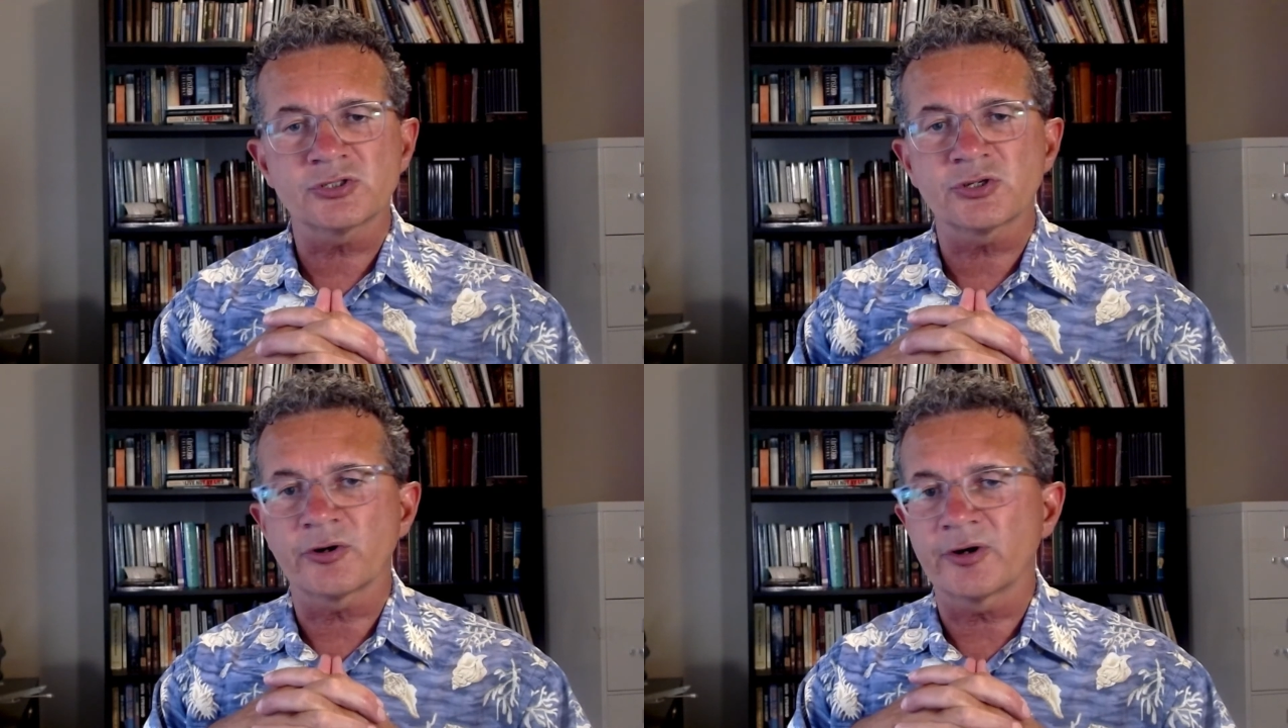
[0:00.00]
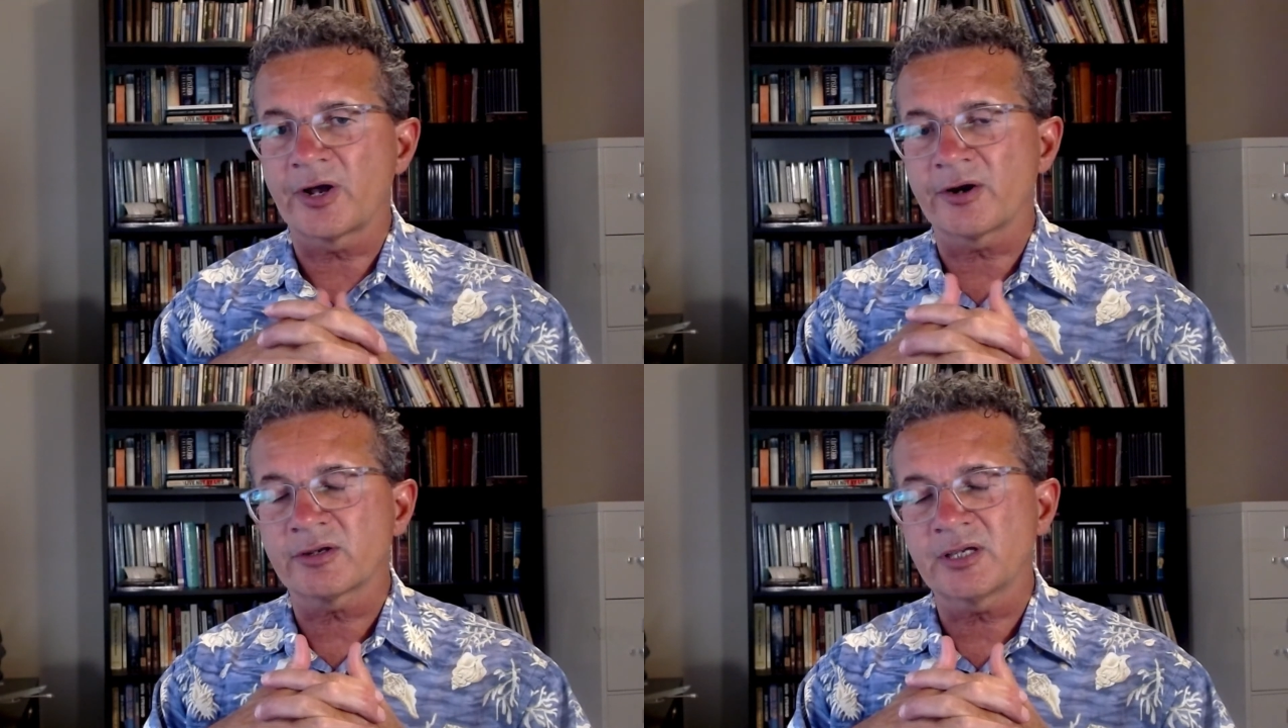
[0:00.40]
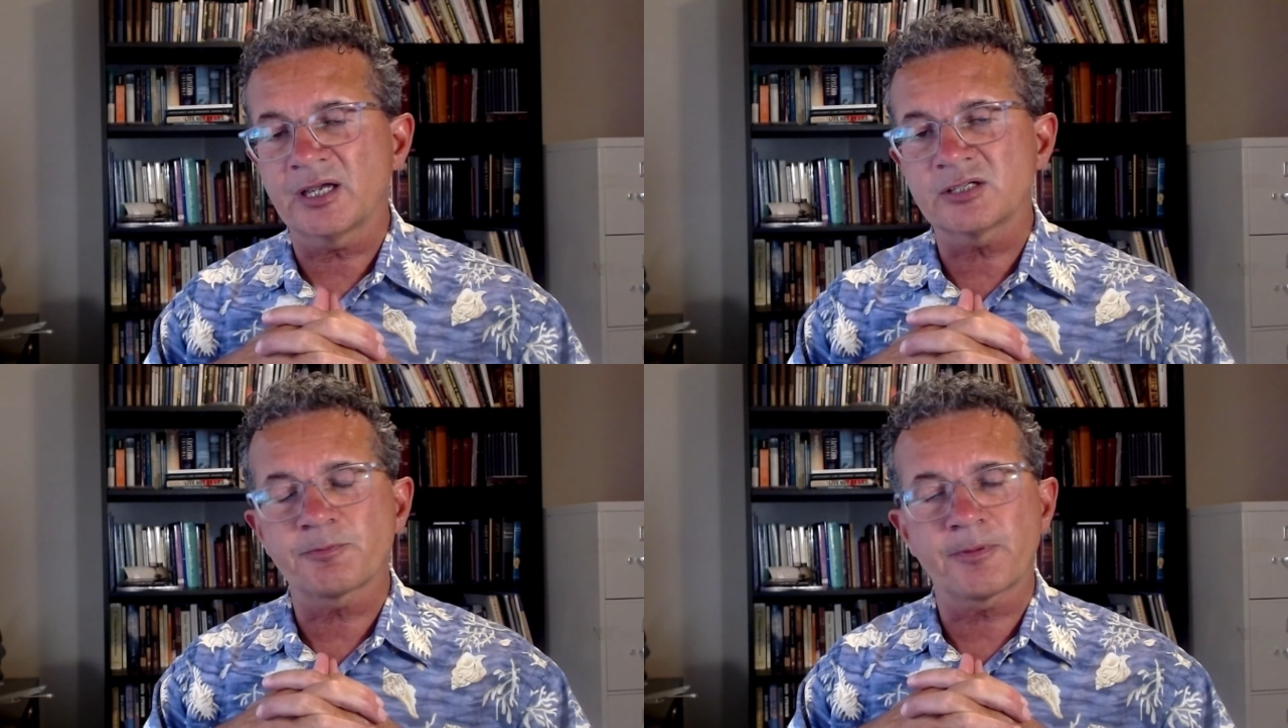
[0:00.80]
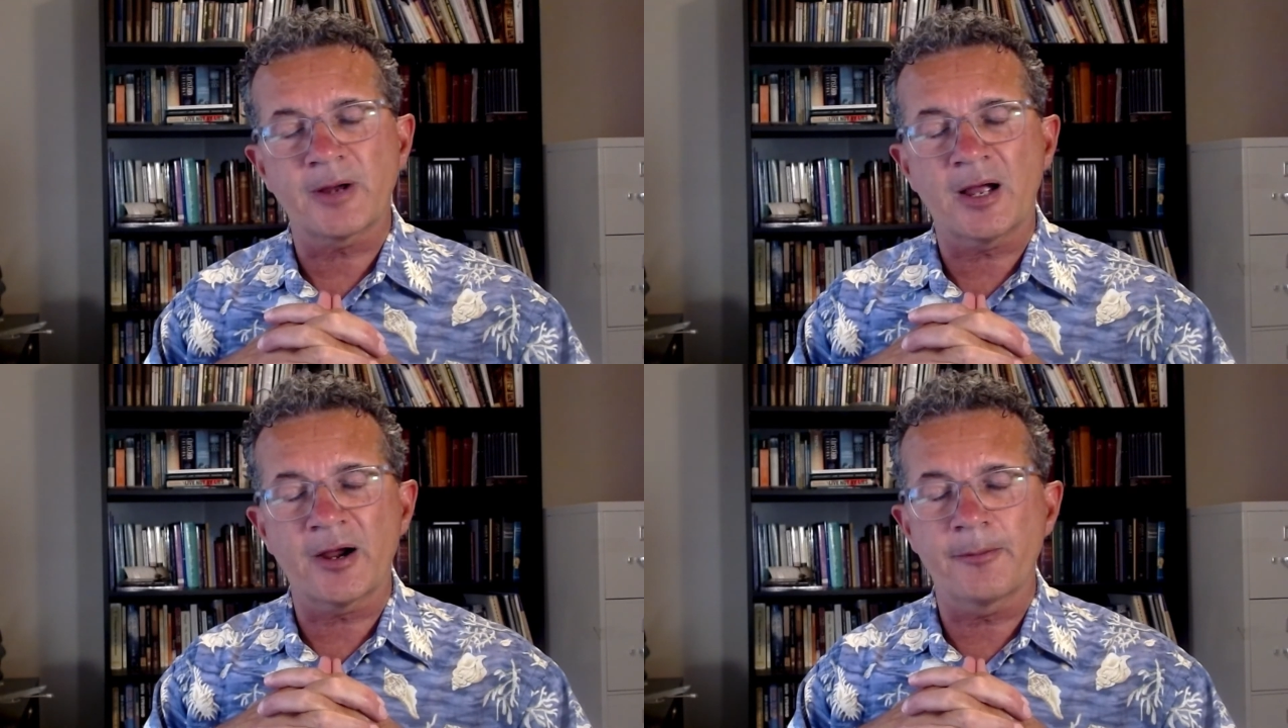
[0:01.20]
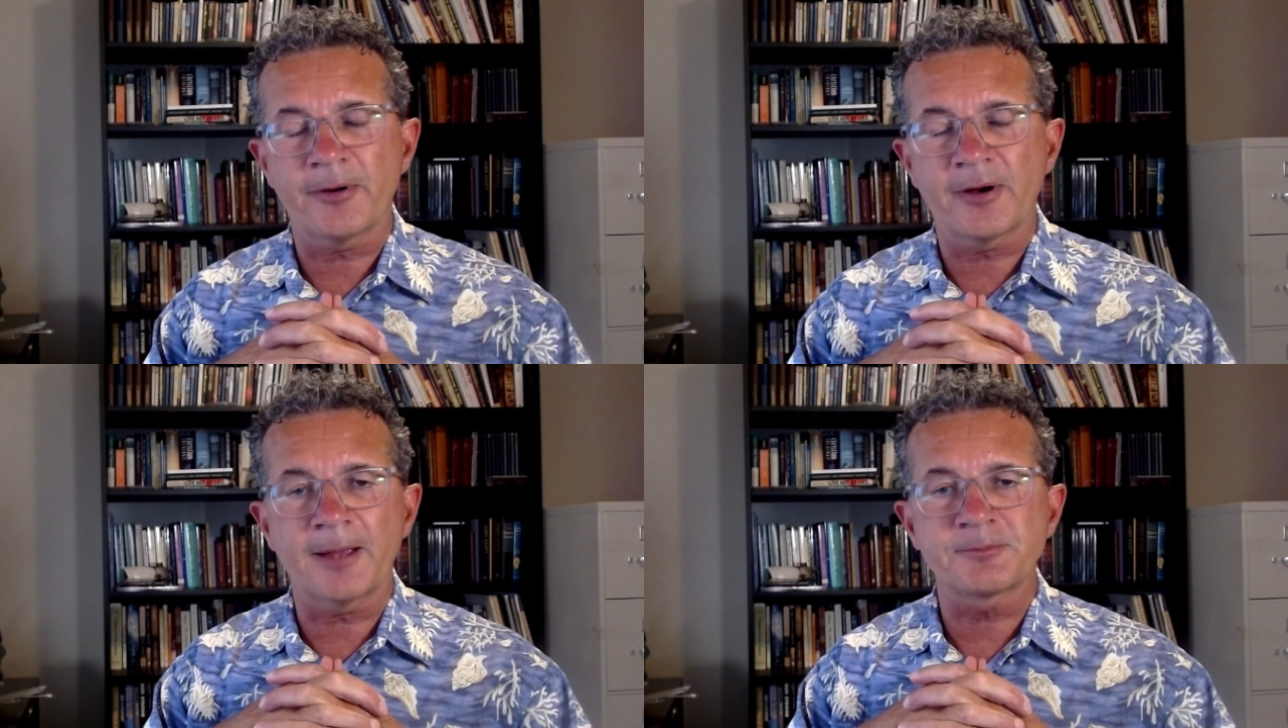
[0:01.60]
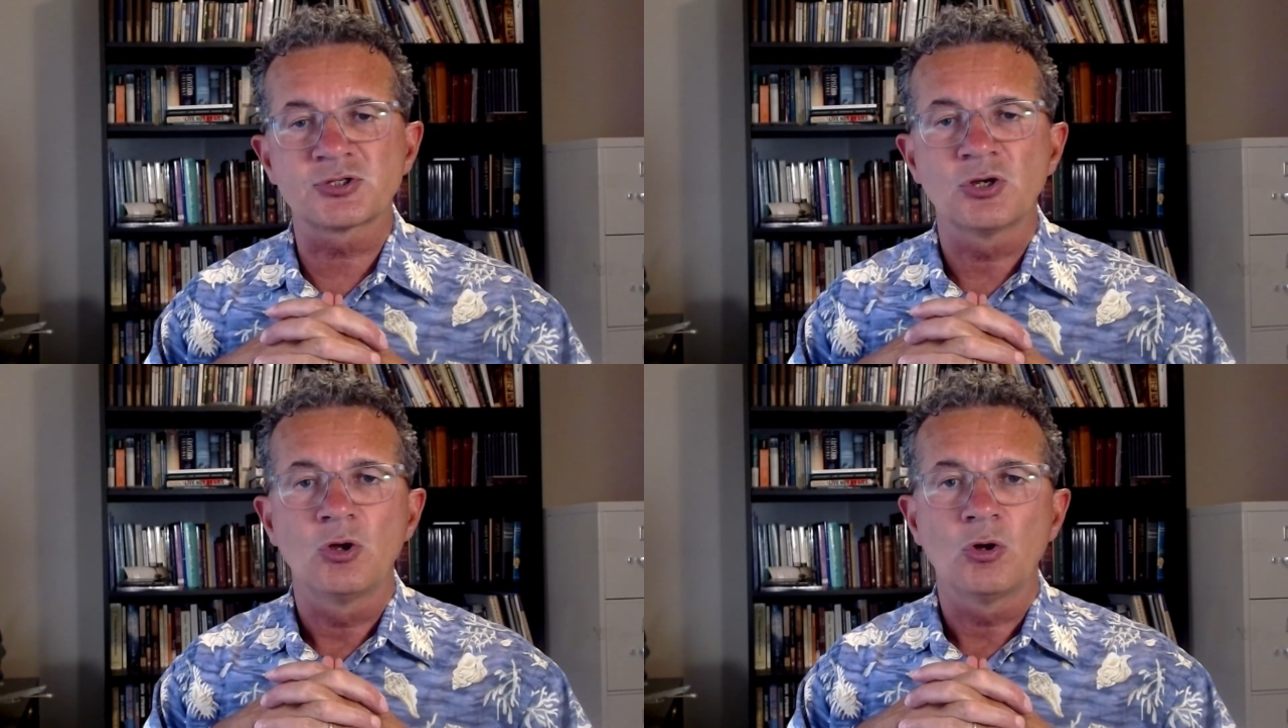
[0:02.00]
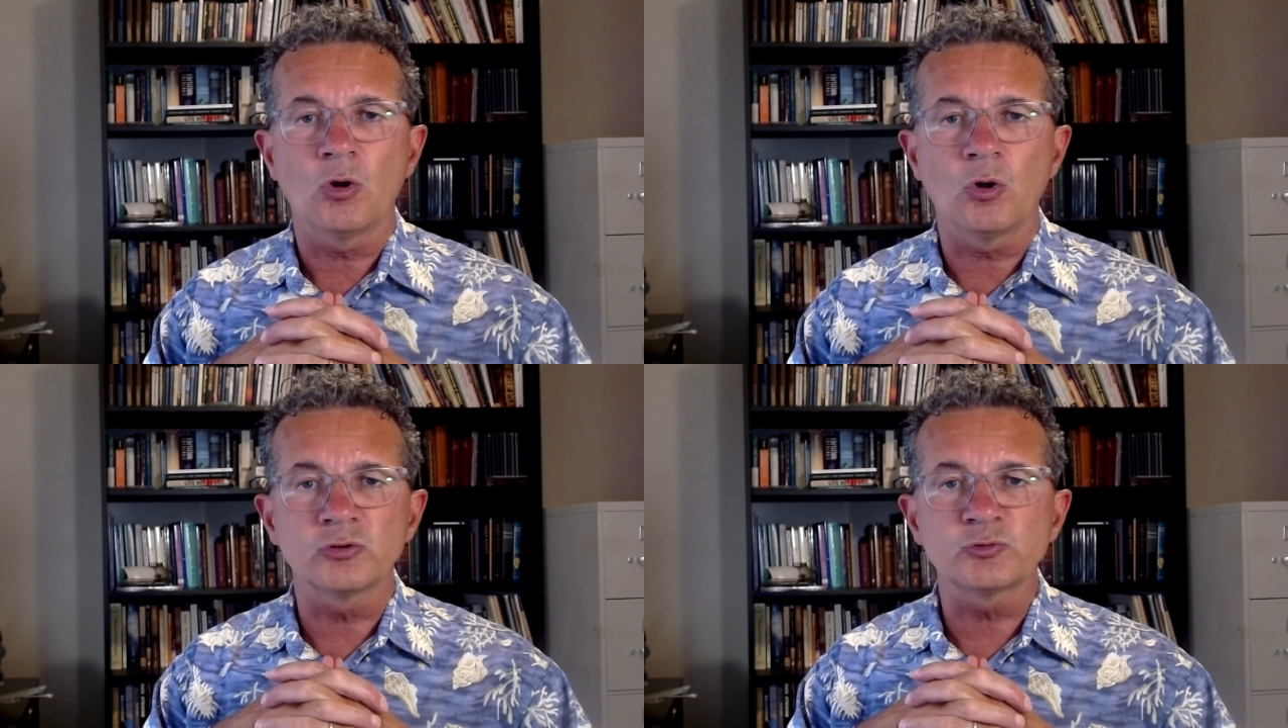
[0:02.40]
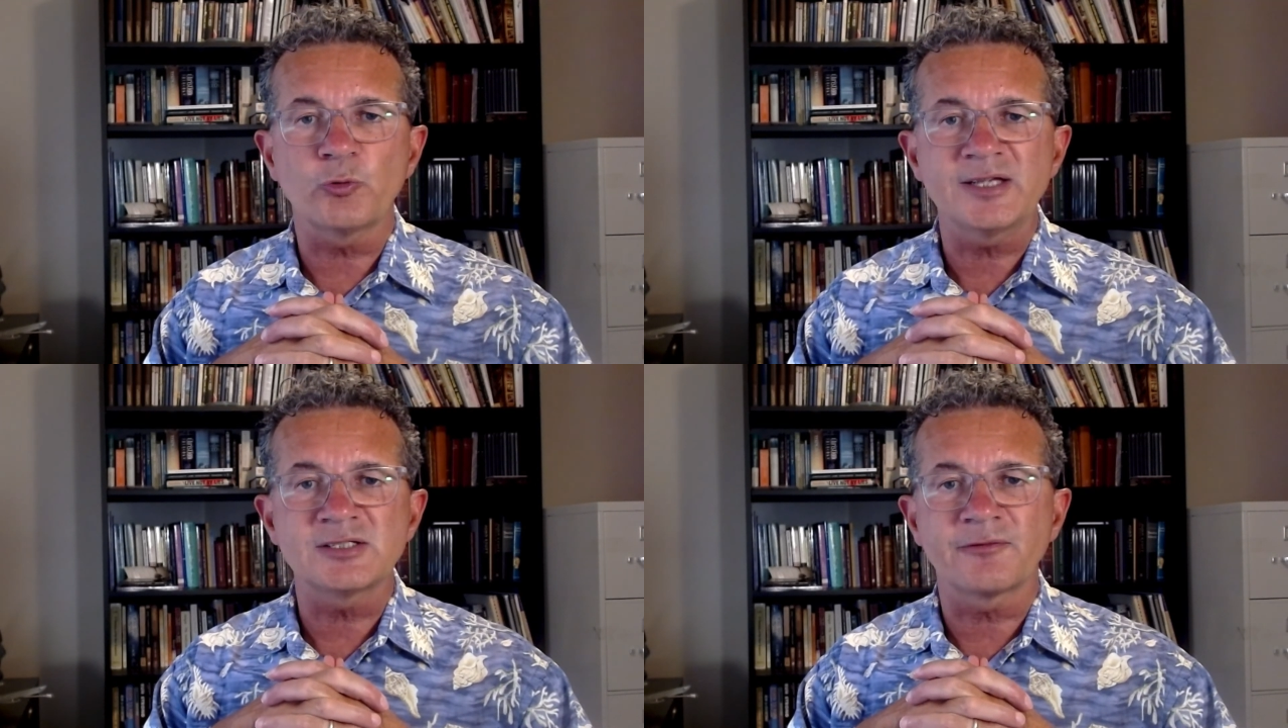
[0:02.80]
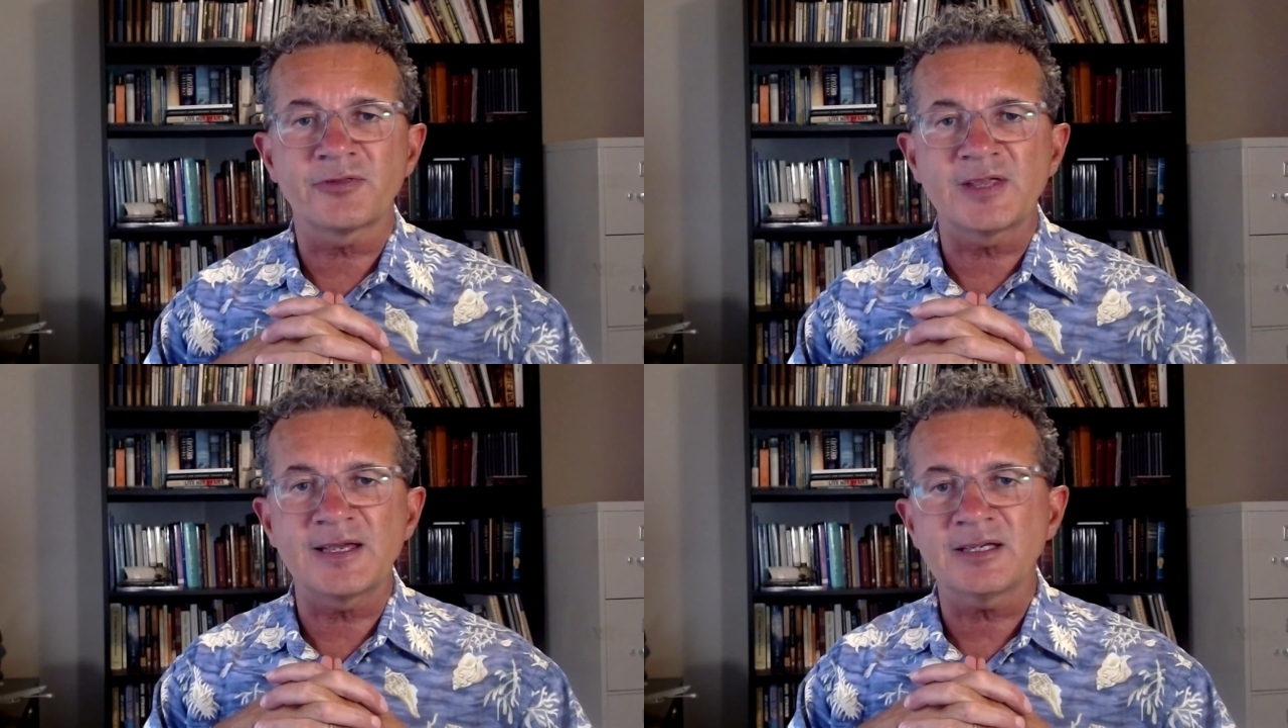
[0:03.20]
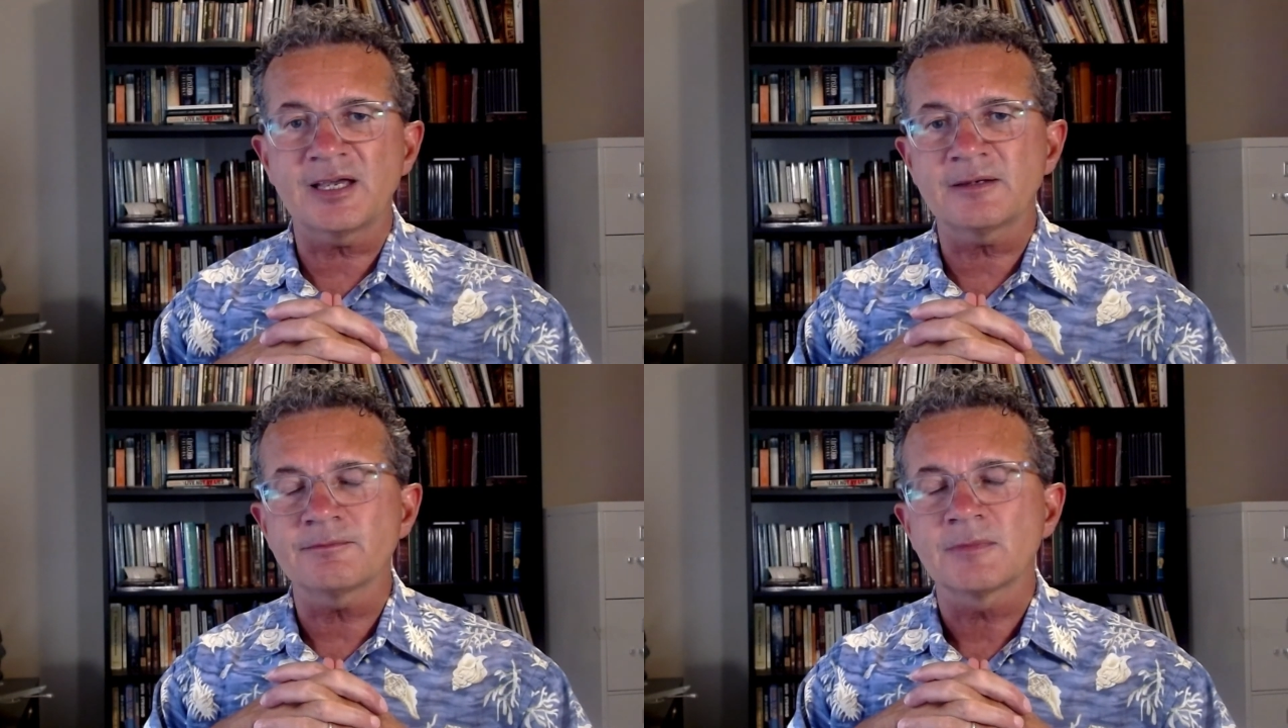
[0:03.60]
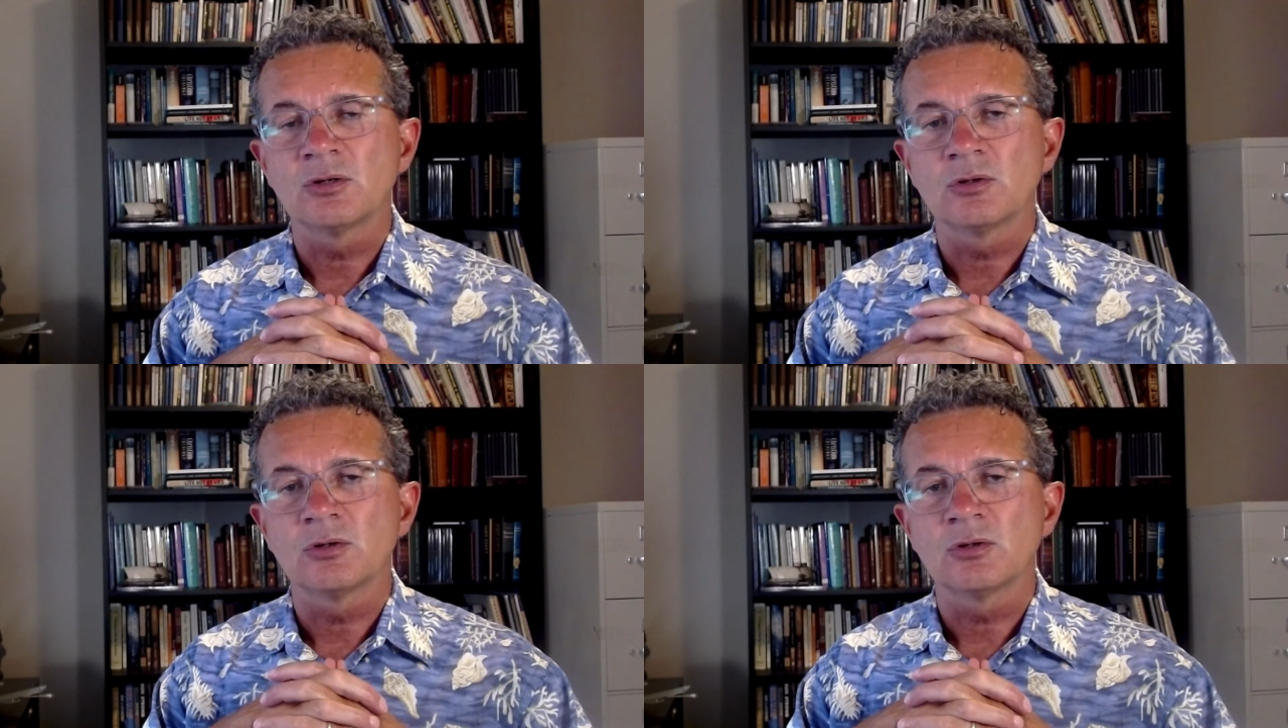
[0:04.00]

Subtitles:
or in our case, perhaps old ways of thinking,